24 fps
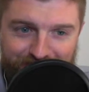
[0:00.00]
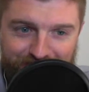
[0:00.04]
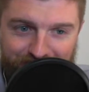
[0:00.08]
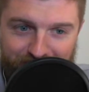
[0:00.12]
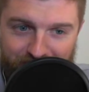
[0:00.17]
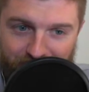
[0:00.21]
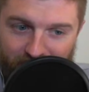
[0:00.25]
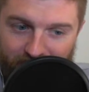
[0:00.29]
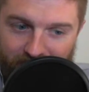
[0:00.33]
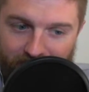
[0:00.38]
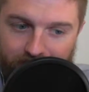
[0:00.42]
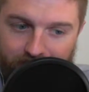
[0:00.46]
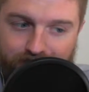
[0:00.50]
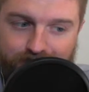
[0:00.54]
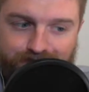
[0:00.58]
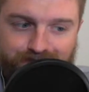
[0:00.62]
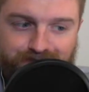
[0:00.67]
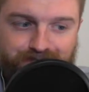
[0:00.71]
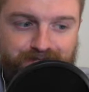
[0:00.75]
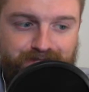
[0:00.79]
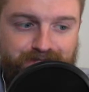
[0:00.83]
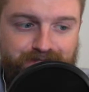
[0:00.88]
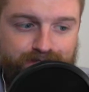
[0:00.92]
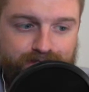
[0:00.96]
But
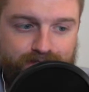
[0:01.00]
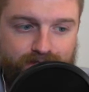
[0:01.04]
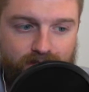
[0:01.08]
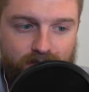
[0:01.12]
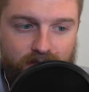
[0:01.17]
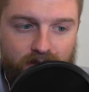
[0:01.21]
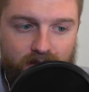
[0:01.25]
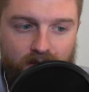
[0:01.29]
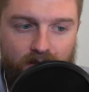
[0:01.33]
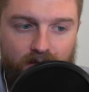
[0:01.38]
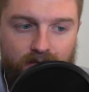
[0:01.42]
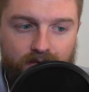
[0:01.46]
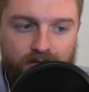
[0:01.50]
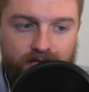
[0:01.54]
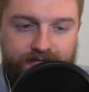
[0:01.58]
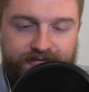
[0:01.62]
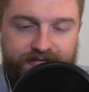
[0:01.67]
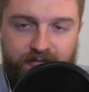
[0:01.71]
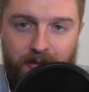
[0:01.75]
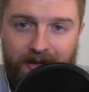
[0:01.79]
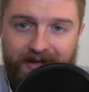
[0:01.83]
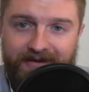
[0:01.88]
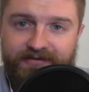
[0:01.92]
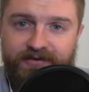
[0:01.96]

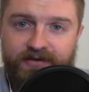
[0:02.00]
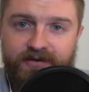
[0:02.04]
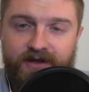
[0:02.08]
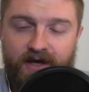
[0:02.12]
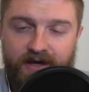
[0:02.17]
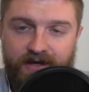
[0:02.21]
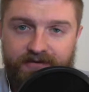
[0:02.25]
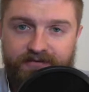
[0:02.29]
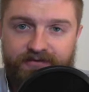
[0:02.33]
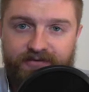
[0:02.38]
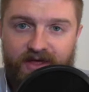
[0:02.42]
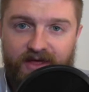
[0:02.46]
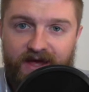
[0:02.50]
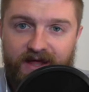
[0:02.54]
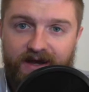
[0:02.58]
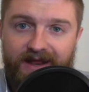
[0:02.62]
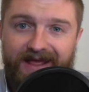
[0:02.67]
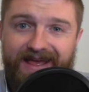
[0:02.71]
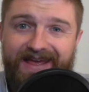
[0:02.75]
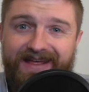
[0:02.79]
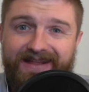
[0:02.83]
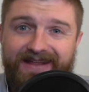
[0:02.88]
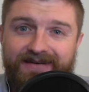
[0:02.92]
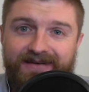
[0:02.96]
slice and dice that,
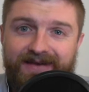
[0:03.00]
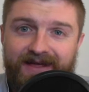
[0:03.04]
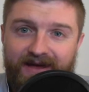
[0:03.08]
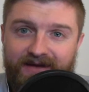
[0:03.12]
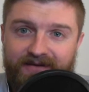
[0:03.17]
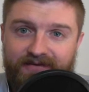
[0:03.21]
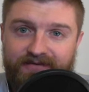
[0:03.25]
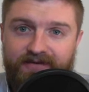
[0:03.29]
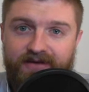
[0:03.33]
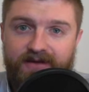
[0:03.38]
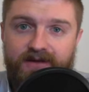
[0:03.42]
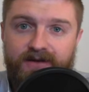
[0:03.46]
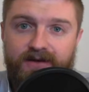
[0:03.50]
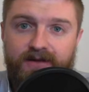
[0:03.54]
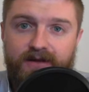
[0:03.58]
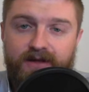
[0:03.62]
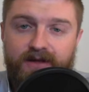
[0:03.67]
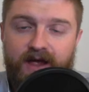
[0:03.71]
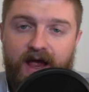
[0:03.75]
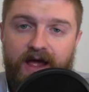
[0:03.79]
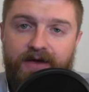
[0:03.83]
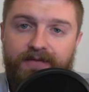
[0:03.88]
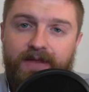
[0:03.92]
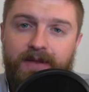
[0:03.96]
index it,
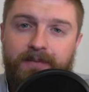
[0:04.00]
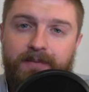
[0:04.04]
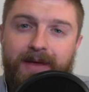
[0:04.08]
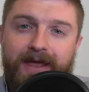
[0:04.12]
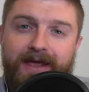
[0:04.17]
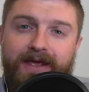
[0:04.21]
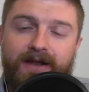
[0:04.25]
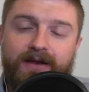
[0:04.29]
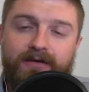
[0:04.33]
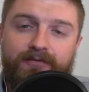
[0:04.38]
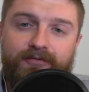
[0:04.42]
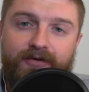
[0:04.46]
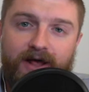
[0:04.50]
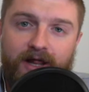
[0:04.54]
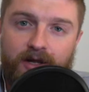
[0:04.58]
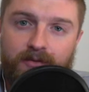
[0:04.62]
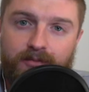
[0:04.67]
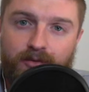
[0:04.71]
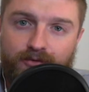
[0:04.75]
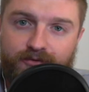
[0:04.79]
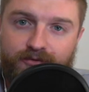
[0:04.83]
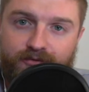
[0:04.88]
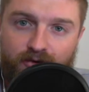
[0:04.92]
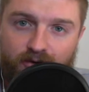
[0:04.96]
and then make it
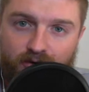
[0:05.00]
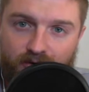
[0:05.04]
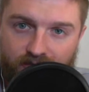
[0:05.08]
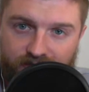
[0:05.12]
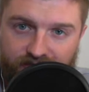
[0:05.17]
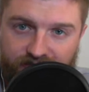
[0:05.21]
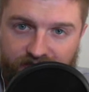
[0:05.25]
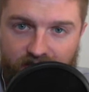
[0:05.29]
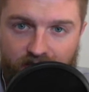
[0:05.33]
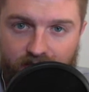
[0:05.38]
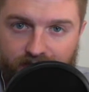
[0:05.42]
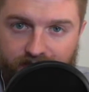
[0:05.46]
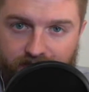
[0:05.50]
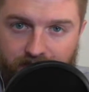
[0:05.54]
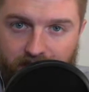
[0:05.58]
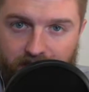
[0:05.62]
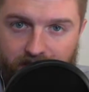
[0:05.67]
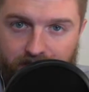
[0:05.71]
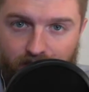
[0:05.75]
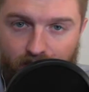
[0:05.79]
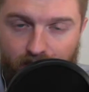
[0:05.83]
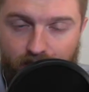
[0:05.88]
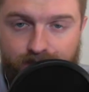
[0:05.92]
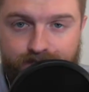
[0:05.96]
available to your
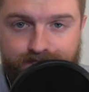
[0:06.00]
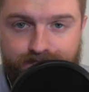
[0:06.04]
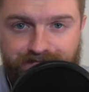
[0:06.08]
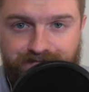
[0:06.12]
salespeople.